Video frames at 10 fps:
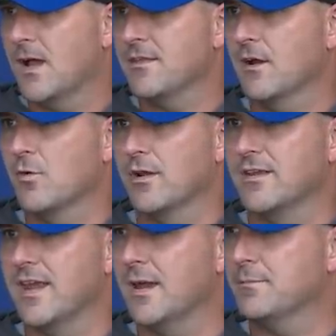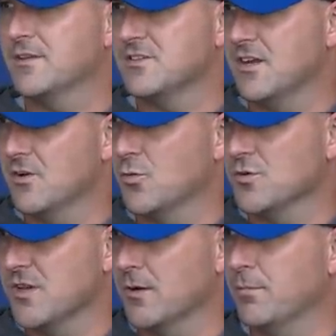I think I run a camp that's geared
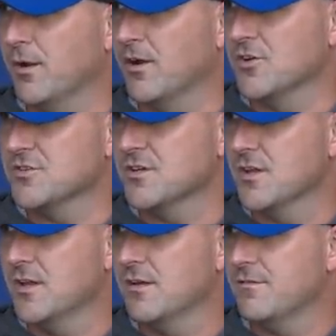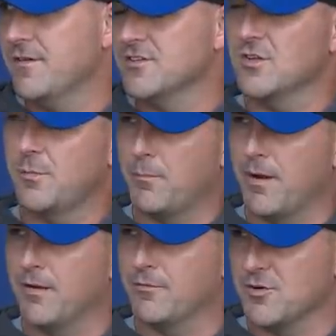towards getting our players physically
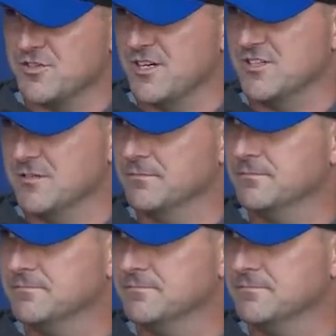prepared for a season.